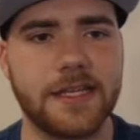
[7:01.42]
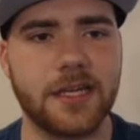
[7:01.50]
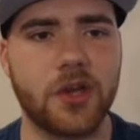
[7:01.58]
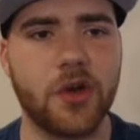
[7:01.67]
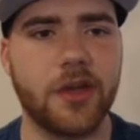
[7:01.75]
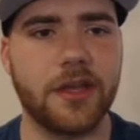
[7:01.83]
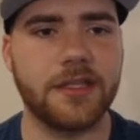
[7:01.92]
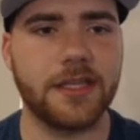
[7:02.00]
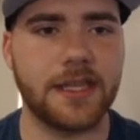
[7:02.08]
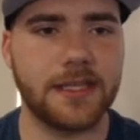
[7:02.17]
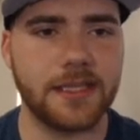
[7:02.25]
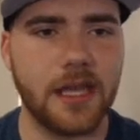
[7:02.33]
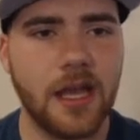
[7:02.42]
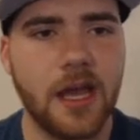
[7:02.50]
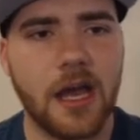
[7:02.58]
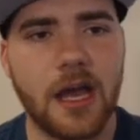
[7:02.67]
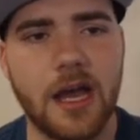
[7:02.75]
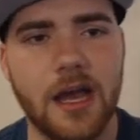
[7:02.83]
going into this.
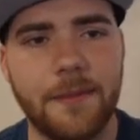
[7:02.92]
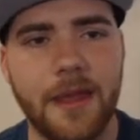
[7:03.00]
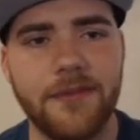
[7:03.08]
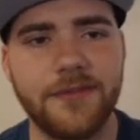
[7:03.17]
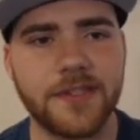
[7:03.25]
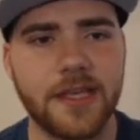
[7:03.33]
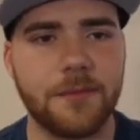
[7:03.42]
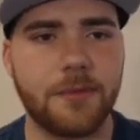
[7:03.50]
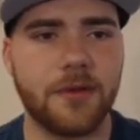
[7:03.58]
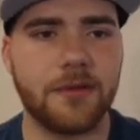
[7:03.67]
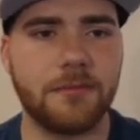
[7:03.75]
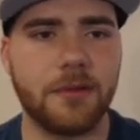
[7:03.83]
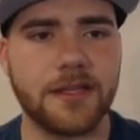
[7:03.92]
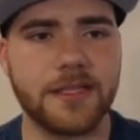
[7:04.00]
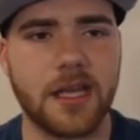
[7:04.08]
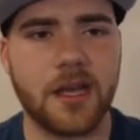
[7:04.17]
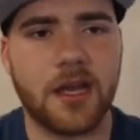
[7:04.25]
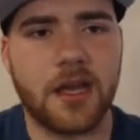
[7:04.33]
Heavy Slam plus
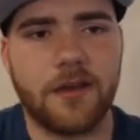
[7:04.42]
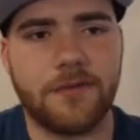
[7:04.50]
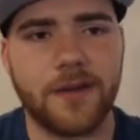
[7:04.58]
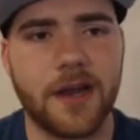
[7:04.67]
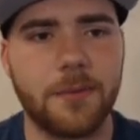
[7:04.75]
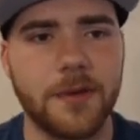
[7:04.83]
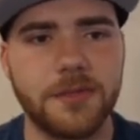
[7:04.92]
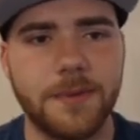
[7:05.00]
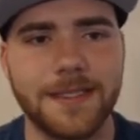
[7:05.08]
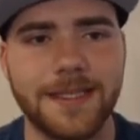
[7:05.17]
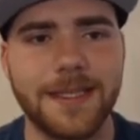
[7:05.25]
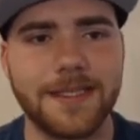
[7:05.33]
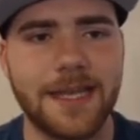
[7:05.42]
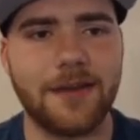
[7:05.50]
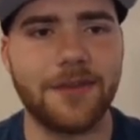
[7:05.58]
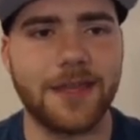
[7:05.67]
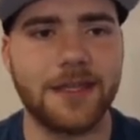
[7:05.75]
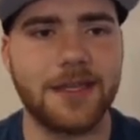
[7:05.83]
Fire Punch basically is
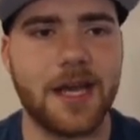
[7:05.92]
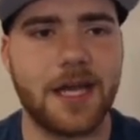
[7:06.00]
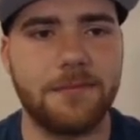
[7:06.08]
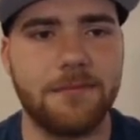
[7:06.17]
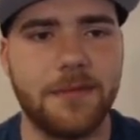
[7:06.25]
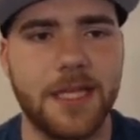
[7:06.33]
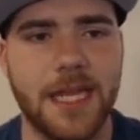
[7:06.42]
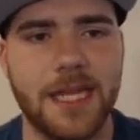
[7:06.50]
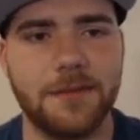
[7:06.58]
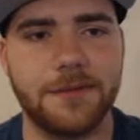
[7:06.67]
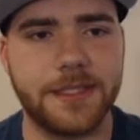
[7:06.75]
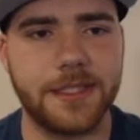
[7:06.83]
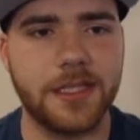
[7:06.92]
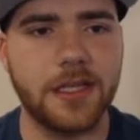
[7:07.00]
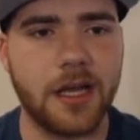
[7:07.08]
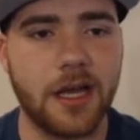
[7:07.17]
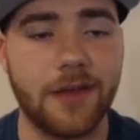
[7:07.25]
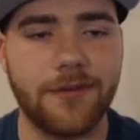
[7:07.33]
everything not named
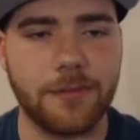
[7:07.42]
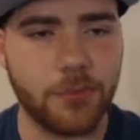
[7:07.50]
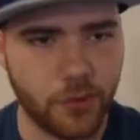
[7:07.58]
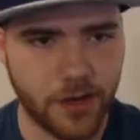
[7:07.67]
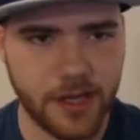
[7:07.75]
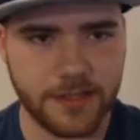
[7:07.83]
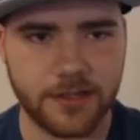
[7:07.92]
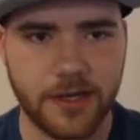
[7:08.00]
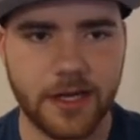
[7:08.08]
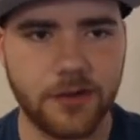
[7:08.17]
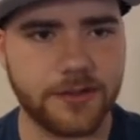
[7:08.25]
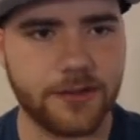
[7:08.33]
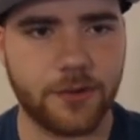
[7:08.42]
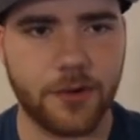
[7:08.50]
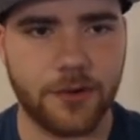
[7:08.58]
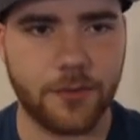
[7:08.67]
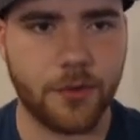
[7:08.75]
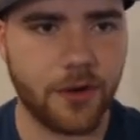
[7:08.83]
Vaporeon, so I can also
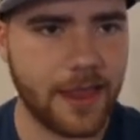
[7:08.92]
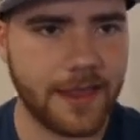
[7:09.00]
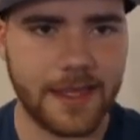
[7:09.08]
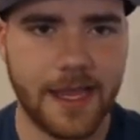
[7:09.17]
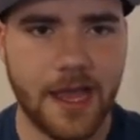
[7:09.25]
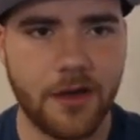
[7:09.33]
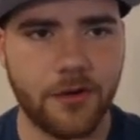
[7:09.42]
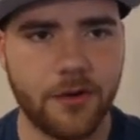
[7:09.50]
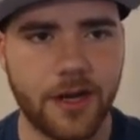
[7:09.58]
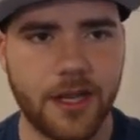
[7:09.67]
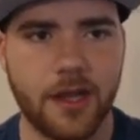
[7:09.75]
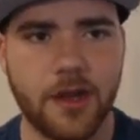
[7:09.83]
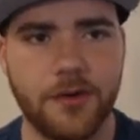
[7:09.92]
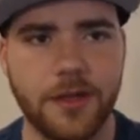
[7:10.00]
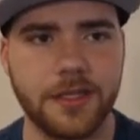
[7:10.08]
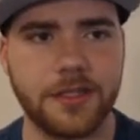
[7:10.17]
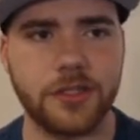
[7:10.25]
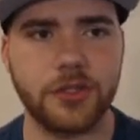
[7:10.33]
roar that thing out, or I can go
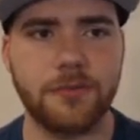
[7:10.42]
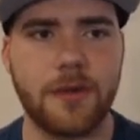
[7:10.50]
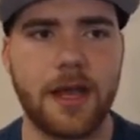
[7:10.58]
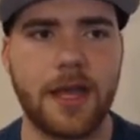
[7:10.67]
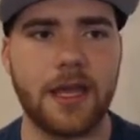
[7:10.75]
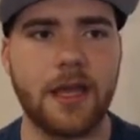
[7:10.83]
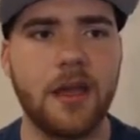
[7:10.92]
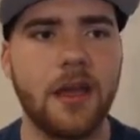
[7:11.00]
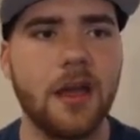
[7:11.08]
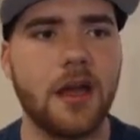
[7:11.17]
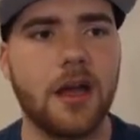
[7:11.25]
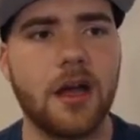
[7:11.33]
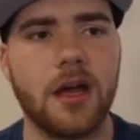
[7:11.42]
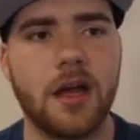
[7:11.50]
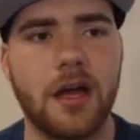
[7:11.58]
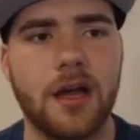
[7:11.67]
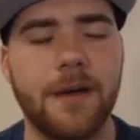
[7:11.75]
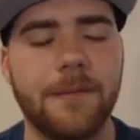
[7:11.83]
into my
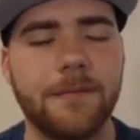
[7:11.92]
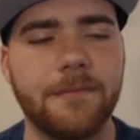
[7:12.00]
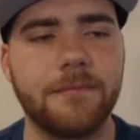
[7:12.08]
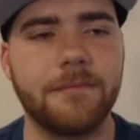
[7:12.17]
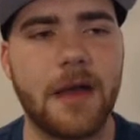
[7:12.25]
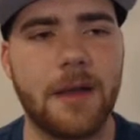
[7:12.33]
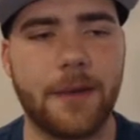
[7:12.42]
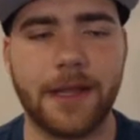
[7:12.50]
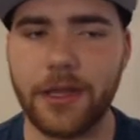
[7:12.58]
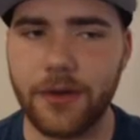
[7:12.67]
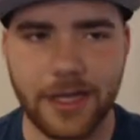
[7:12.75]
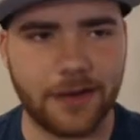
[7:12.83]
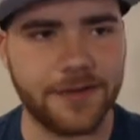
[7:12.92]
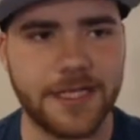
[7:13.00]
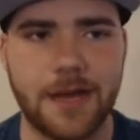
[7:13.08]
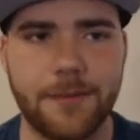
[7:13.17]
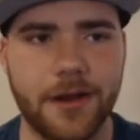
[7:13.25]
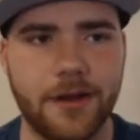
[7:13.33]
my Milotic every
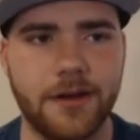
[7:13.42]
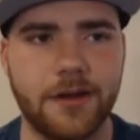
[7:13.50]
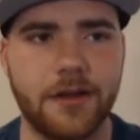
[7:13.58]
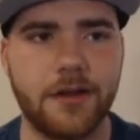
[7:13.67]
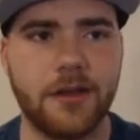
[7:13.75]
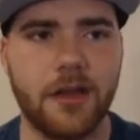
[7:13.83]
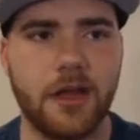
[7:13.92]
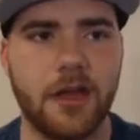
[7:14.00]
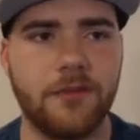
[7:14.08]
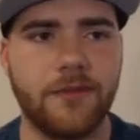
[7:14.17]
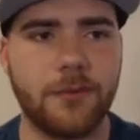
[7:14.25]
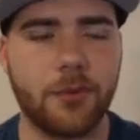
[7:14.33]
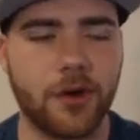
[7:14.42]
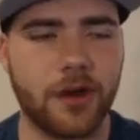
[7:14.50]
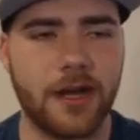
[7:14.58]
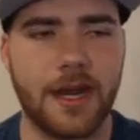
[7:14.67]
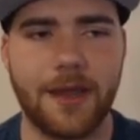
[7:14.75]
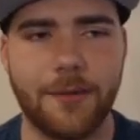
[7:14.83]
time on
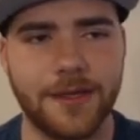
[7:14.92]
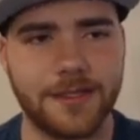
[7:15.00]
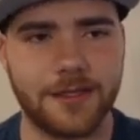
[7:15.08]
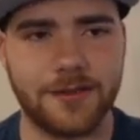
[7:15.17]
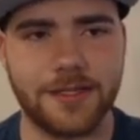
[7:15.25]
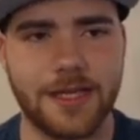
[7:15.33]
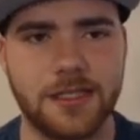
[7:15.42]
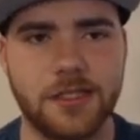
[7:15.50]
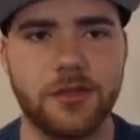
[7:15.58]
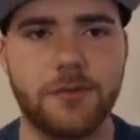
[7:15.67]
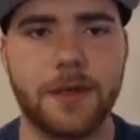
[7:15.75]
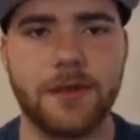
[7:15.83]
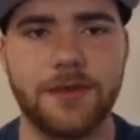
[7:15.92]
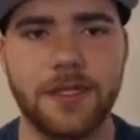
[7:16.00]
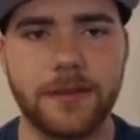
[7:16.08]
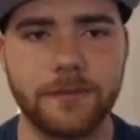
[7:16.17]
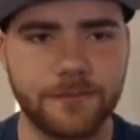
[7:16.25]
Vaporeon anyway, so it's not too big of a deal.